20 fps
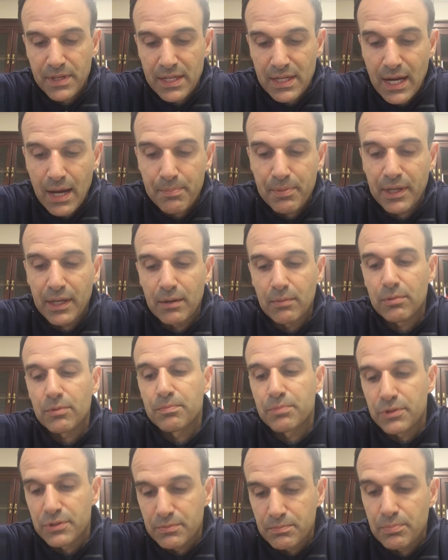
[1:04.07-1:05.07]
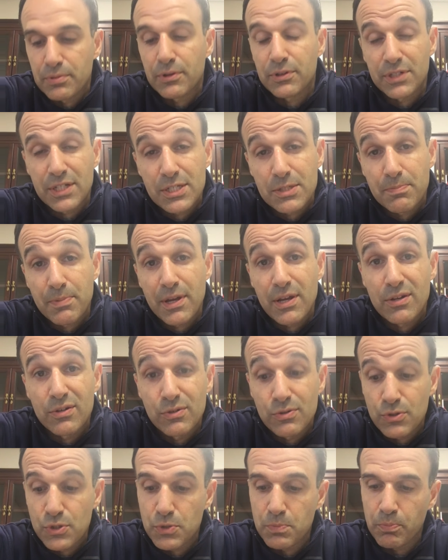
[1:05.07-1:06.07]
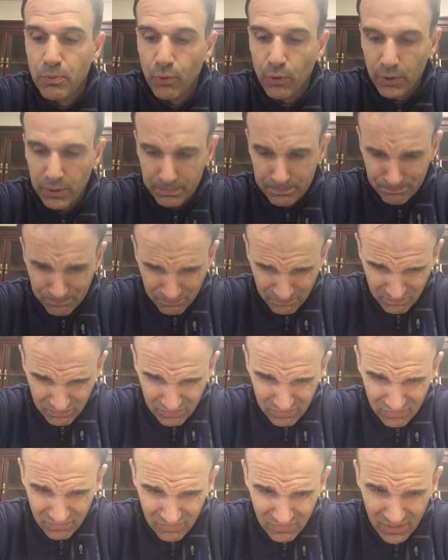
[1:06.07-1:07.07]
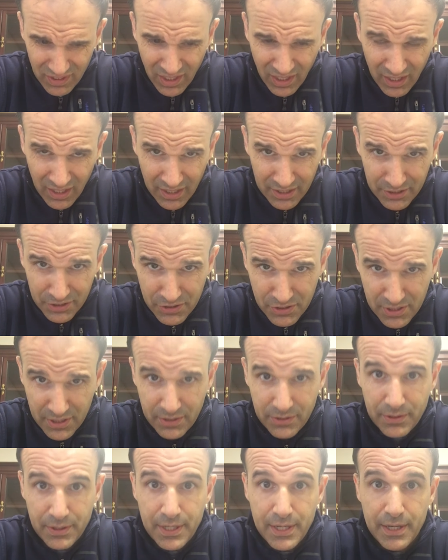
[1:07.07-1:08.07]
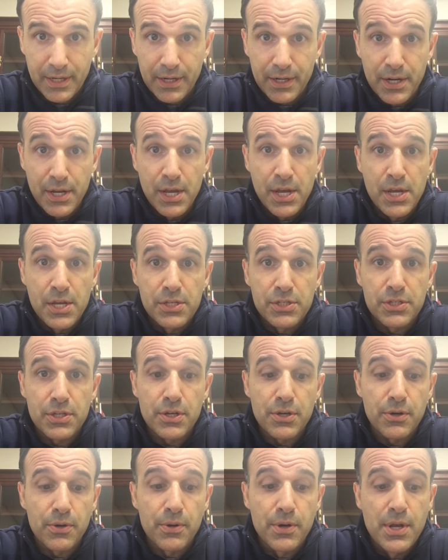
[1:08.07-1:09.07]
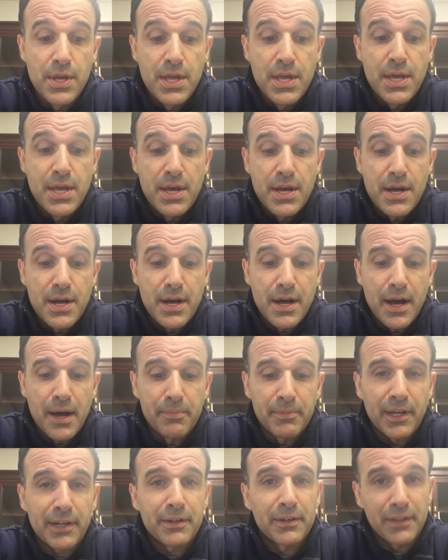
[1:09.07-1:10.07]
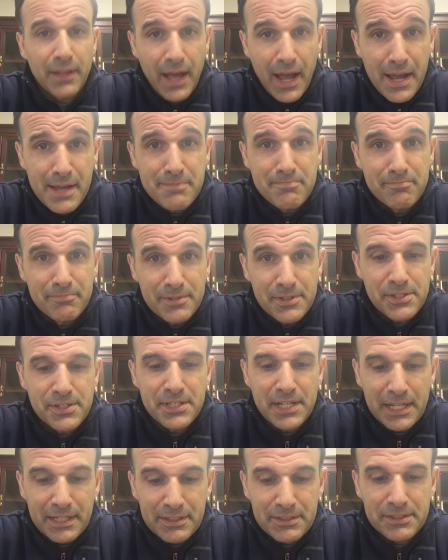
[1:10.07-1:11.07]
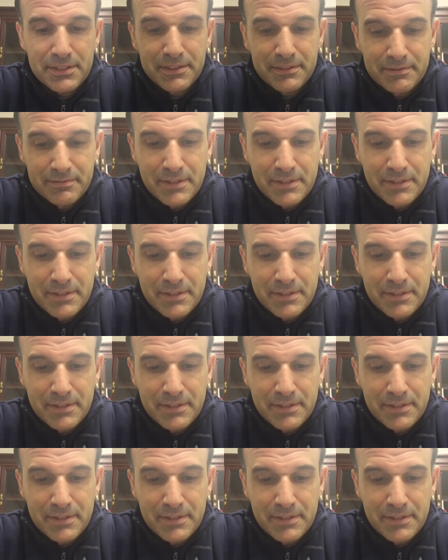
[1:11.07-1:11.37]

and not being able to participate in your sport uh, your senior year. So uh, I'm not gonna lie, this stinks,